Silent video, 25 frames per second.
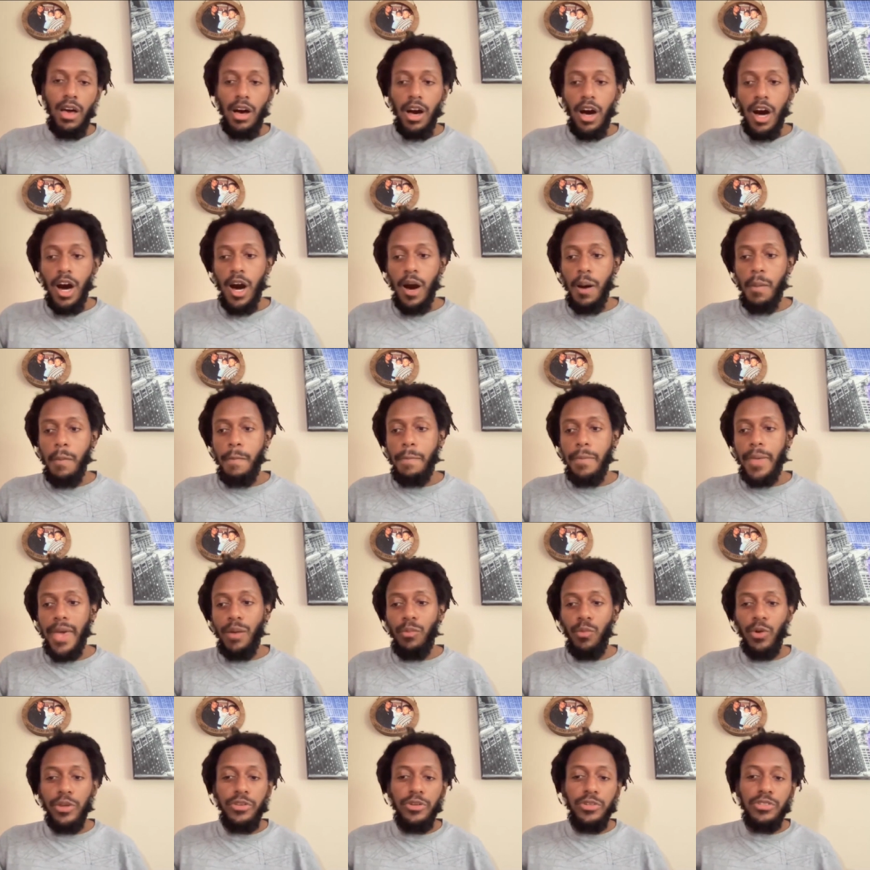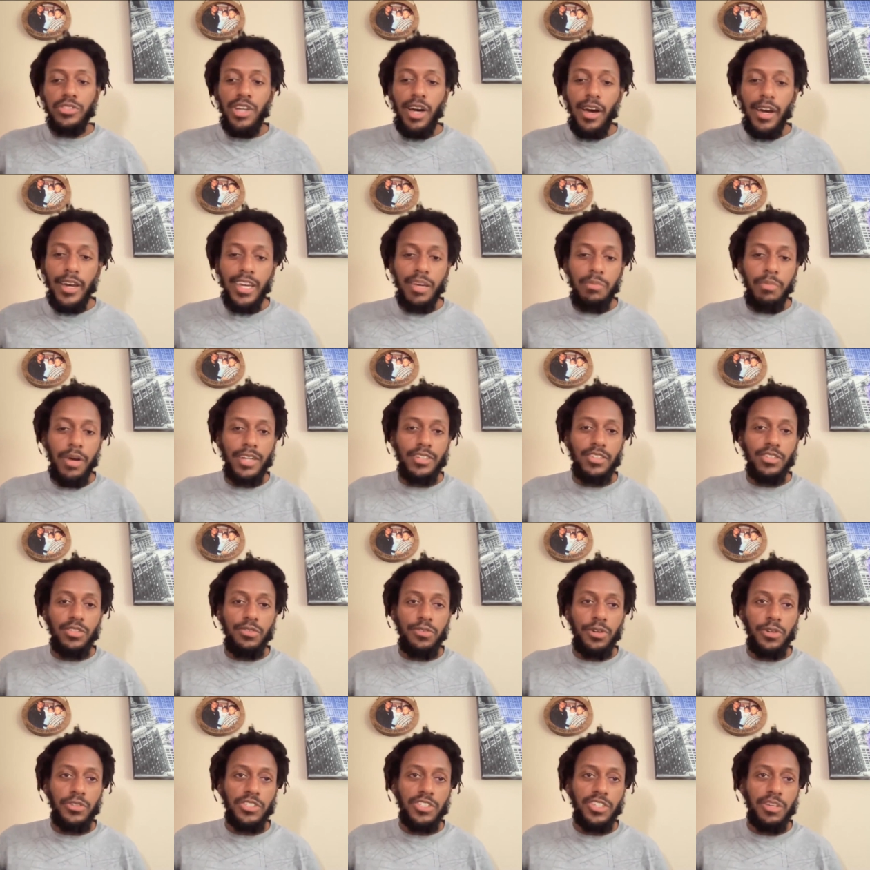And when you're talking about a
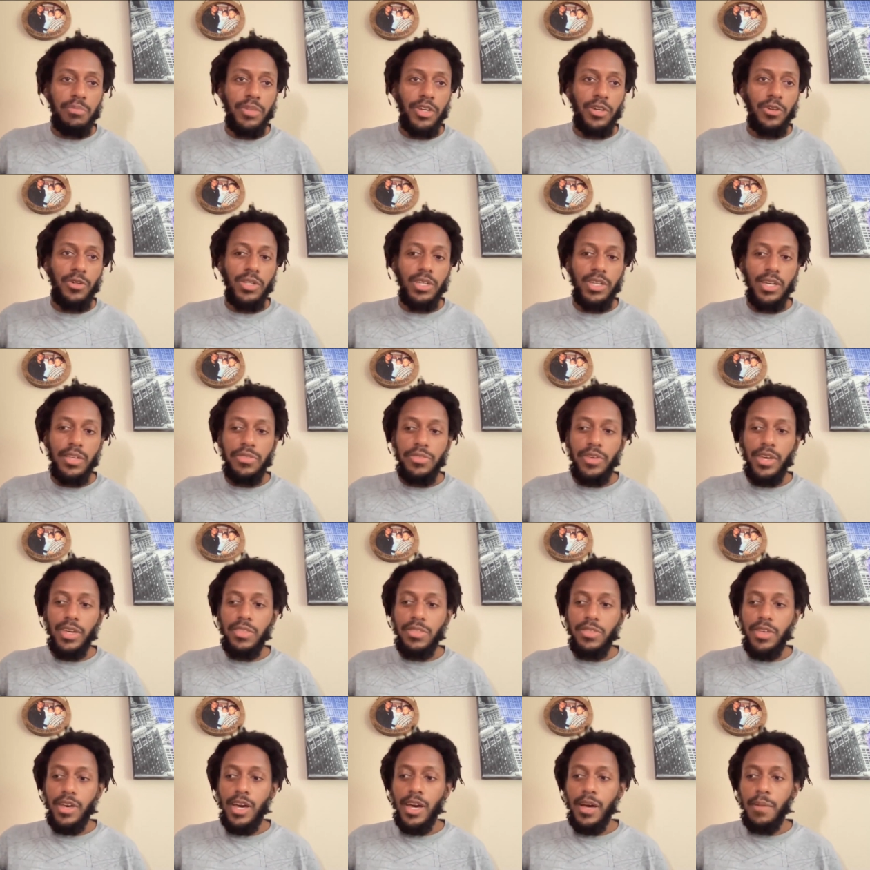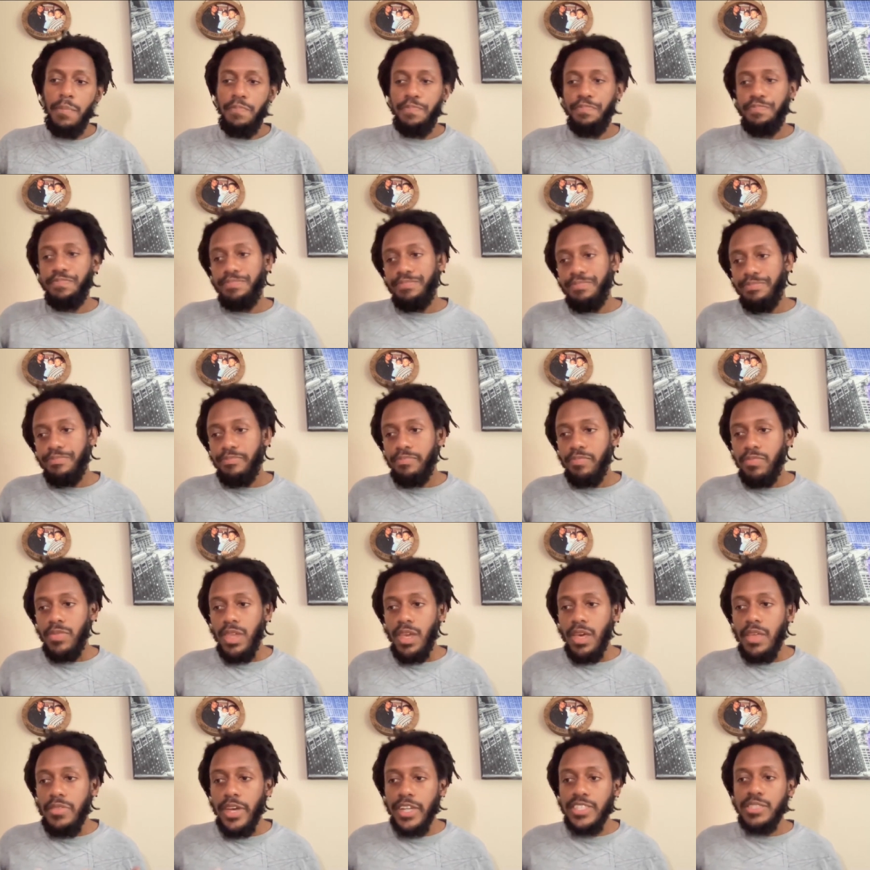diverse community, I think
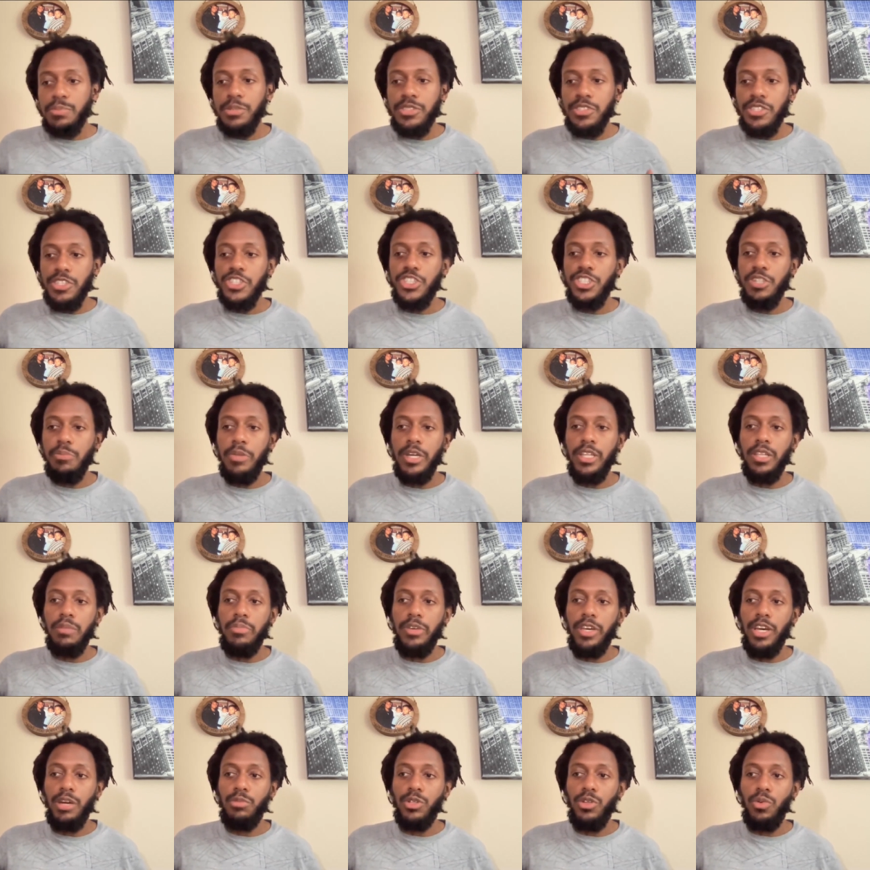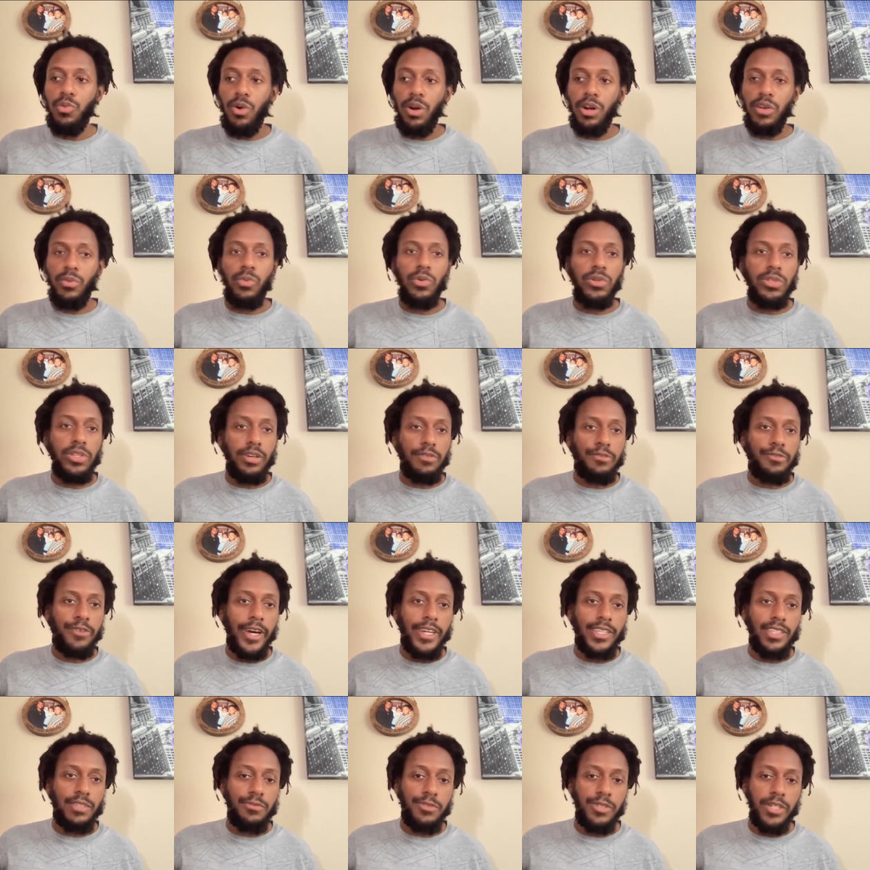that's positioned me to be able to work really
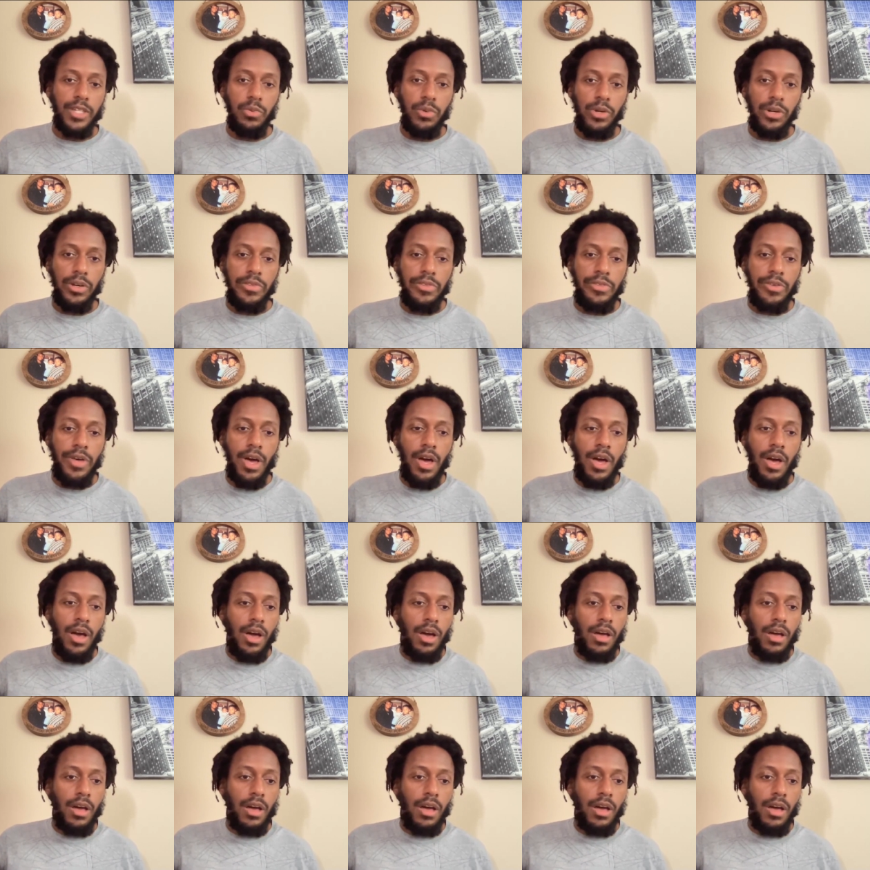effectively with